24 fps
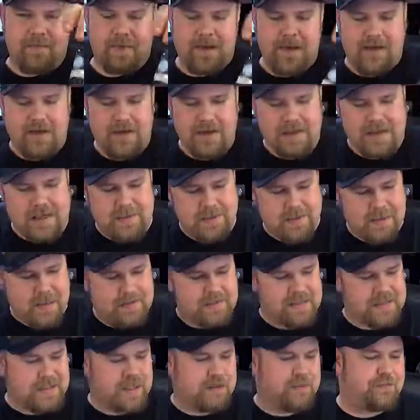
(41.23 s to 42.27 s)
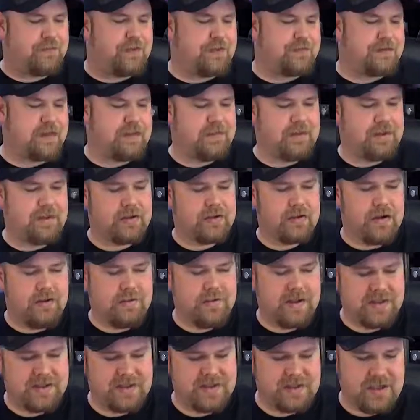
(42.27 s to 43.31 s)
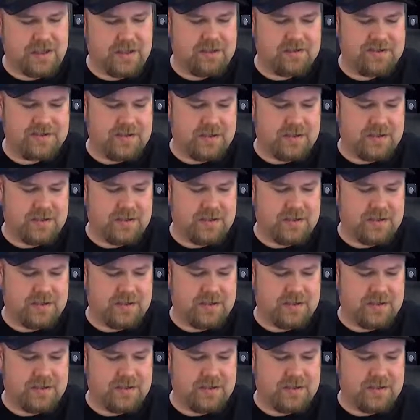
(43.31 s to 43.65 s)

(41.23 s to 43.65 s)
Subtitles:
and this I believe is like a 50 milligram Nick salt.